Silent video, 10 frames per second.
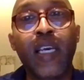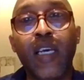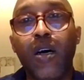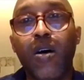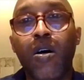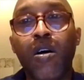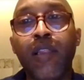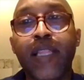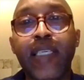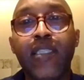all
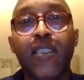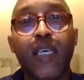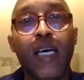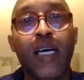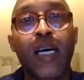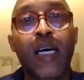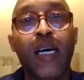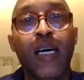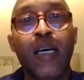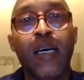these,
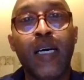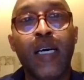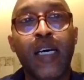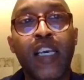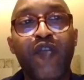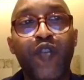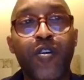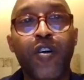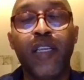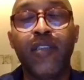if we
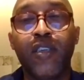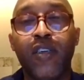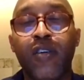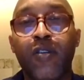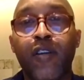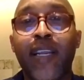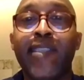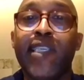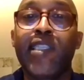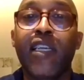call it,
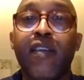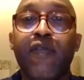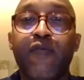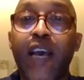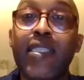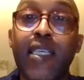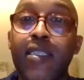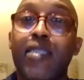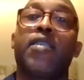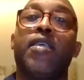organizational
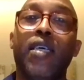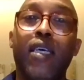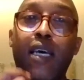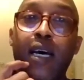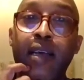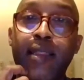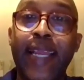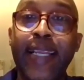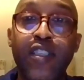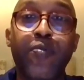facets, they
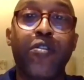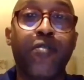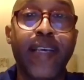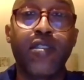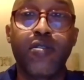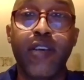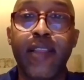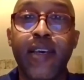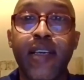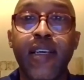need to be connected
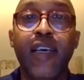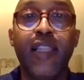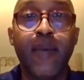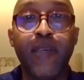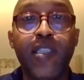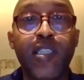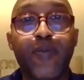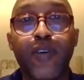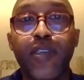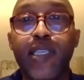together. The business
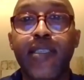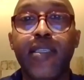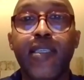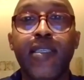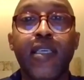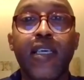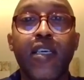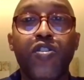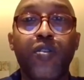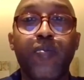processes
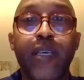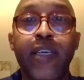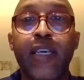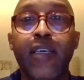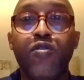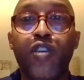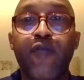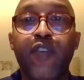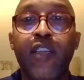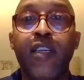should be
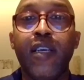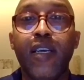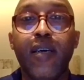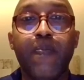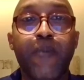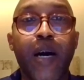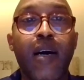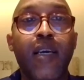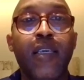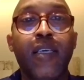driven by